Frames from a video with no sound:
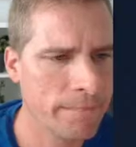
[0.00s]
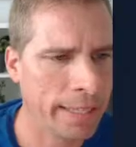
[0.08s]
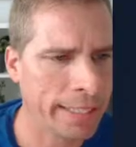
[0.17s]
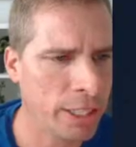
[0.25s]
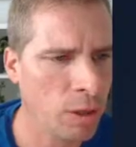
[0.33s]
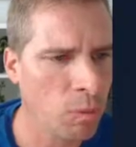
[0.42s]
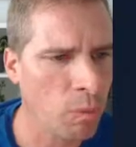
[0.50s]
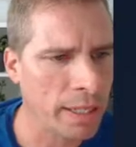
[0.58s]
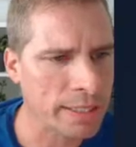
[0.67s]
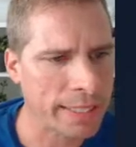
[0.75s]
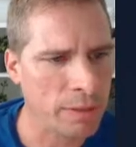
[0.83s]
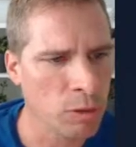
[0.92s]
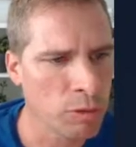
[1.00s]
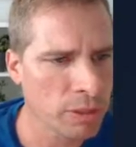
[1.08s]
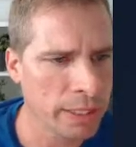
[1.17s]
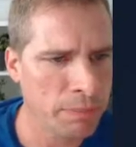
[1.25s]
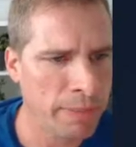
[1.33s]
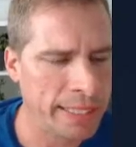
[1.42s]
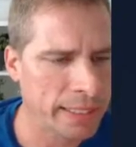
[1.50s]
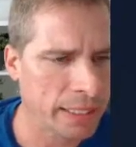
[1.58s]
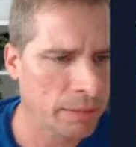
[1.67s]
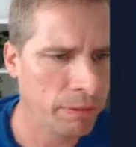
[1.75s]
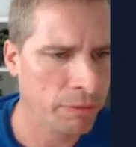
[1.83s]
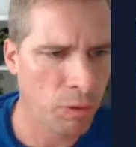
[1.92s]
you don't want to say roof cleaning
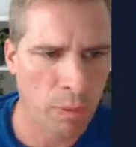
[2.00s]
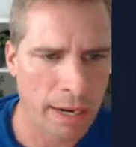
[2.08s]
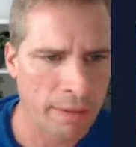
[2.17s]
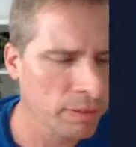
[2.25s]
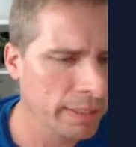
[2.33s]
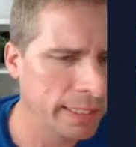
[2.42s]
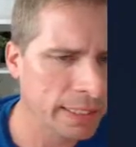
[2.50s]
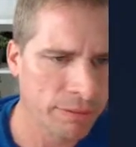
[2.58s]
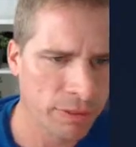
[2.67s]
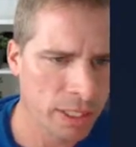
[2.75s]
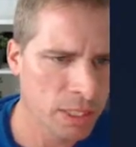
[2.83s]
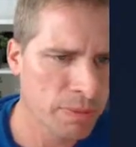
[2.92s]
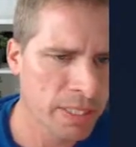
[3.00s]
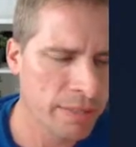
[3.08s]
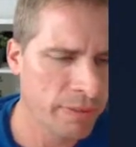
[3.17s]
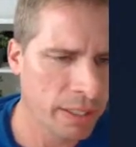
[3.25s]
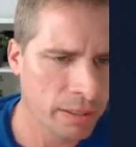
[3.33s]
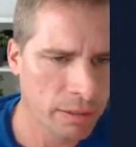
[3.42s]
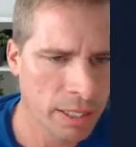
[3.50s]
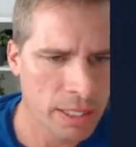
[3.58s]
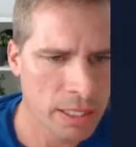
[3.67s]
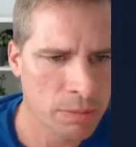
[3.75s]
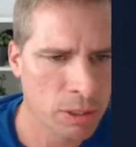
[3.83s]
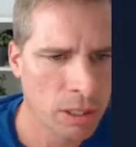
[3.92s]
basic for whatever reason for this specific
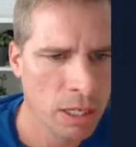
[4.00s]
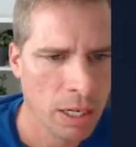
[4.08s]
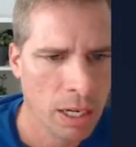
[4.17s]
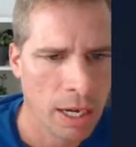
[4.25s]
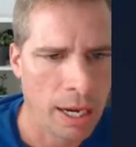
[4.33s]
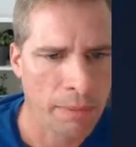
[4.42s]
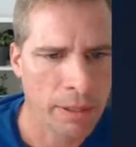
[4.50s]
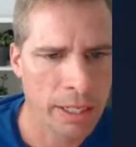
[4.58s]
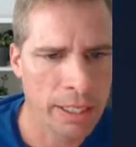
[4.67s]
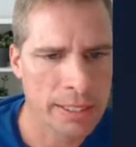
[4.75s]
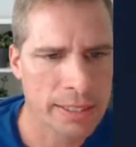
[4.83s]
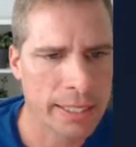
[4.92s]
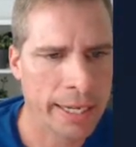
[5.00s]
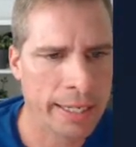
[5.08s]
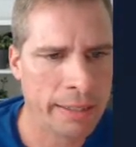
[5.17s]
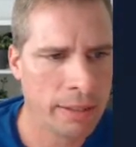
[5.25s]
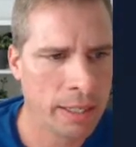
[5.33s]
customer. I'm going to just say